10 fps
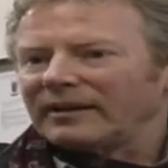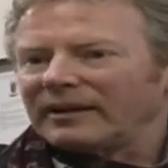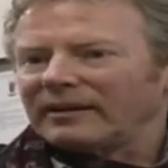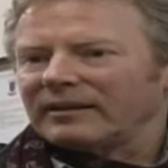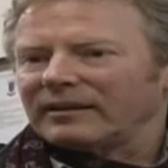
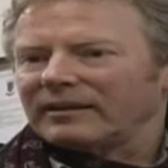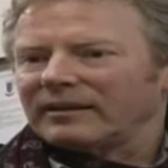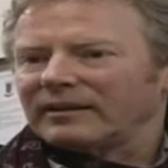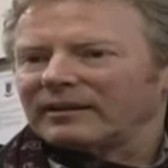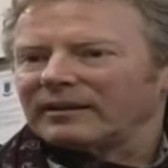
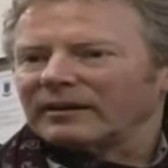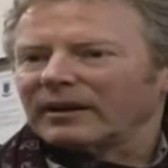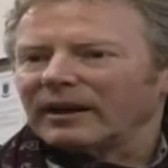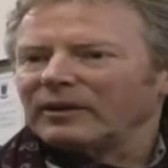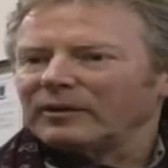The
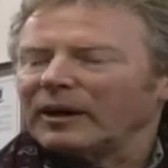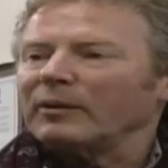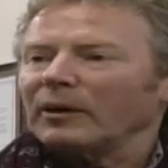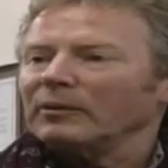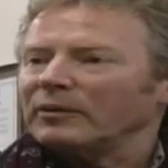guy who
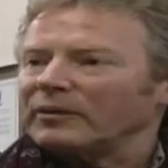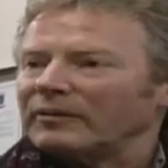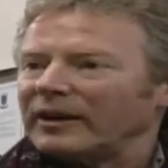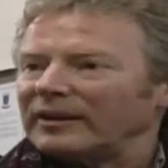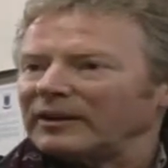now owns
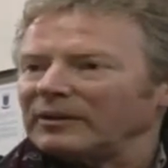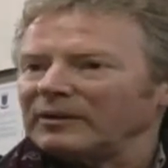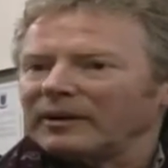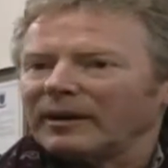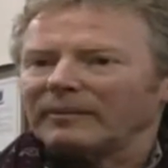the
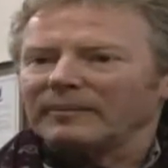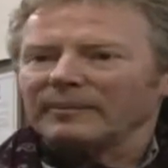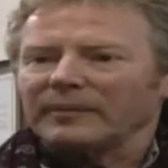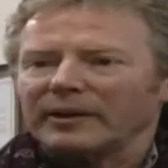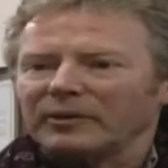venue,
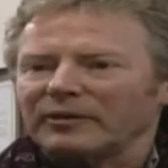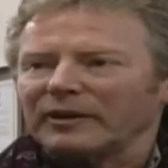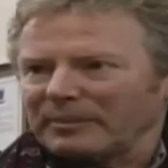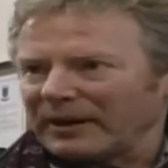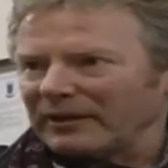who's
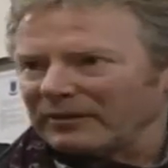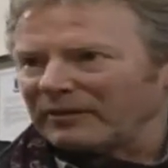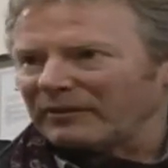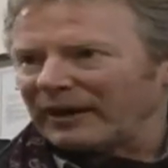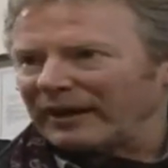very proud
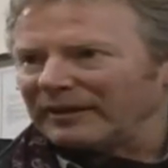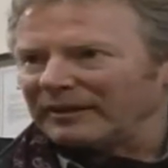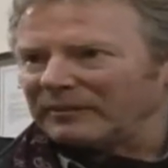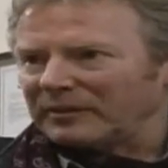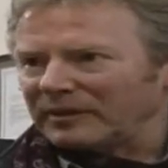of the fact
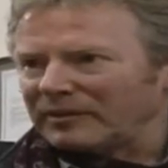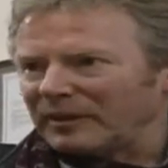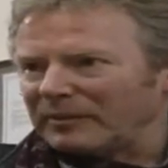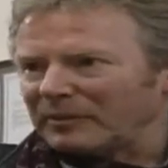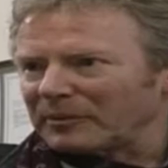that Dick
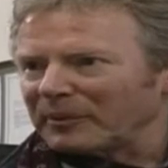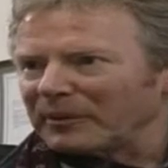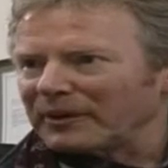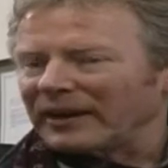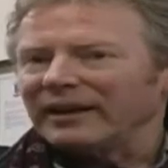Turpin was
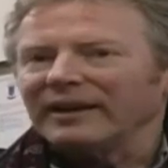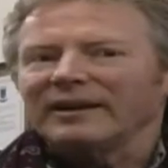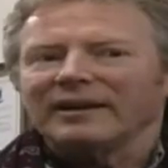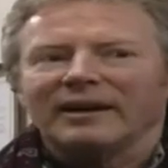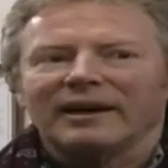born
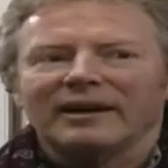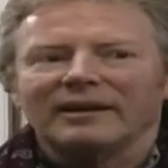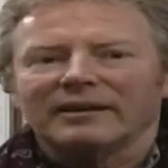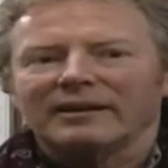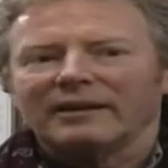
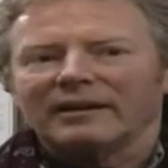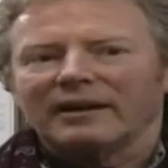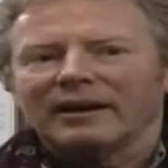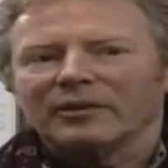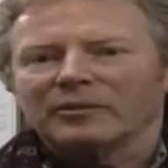there,
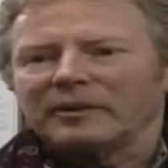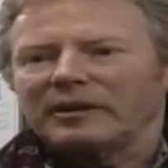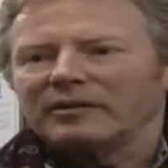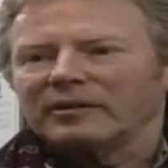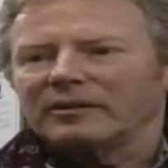asked
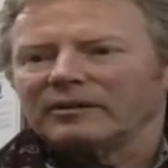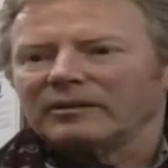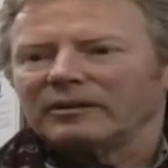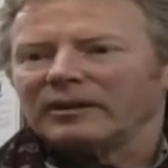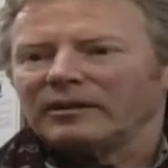me to.
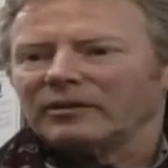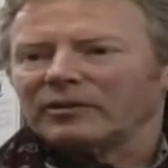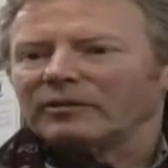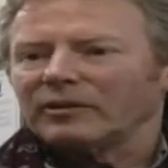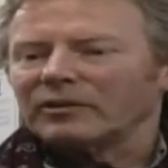He was
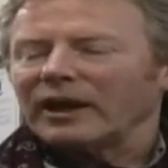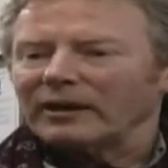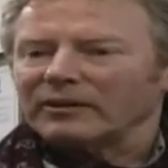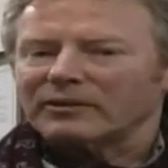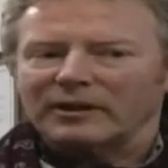sort of a
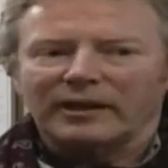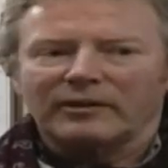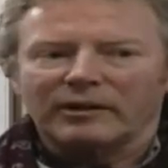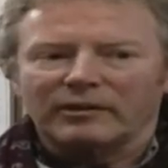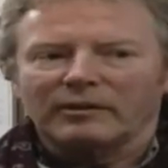challenge, really.
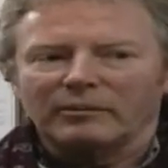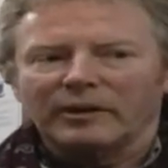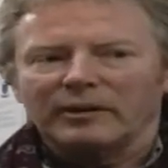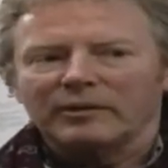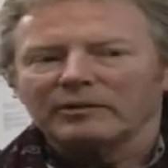He said,
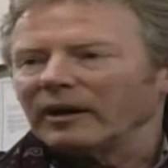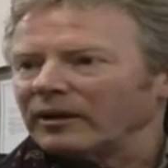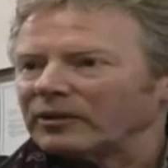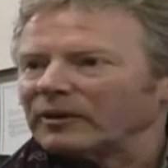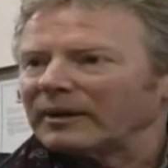"Why don't you
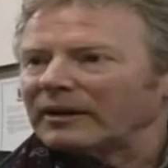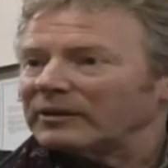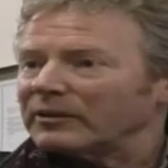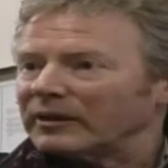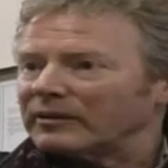write a song about
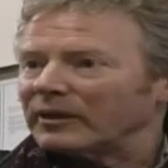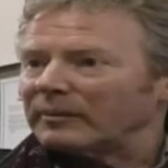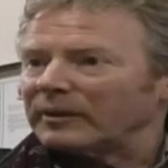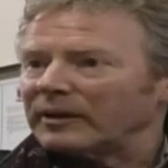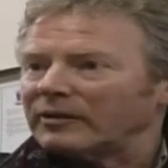the real Dick
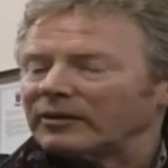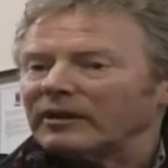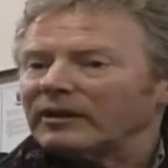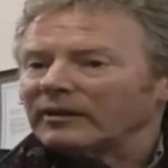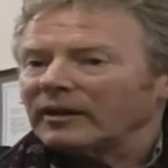Turpin? Because
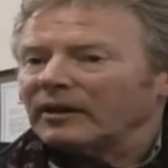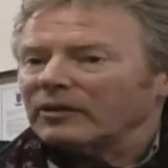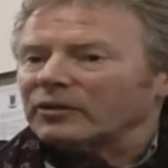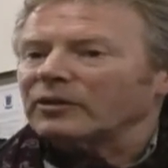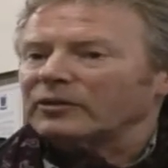there are
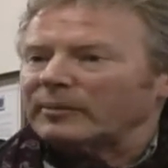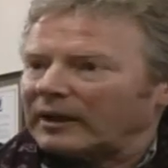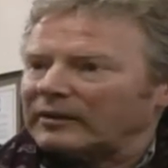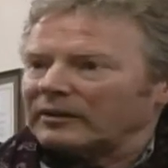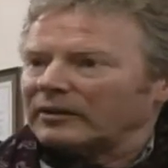songs
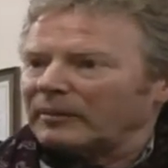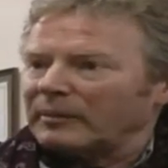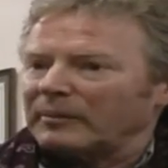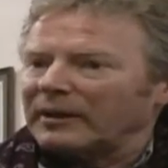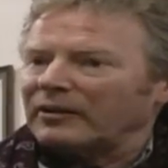about Dick
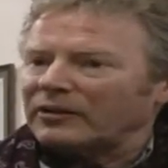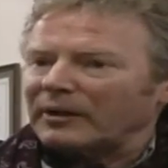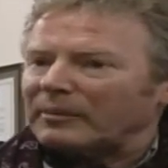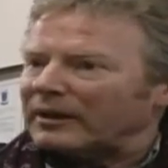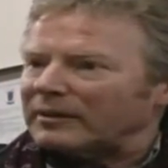Turpin, but they
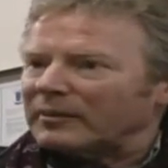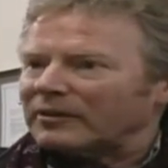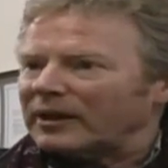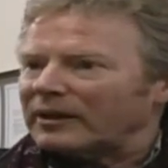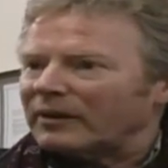celebrate him
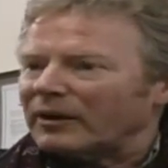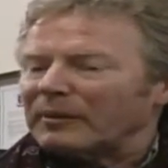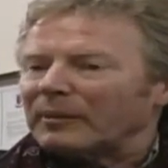as a hero. I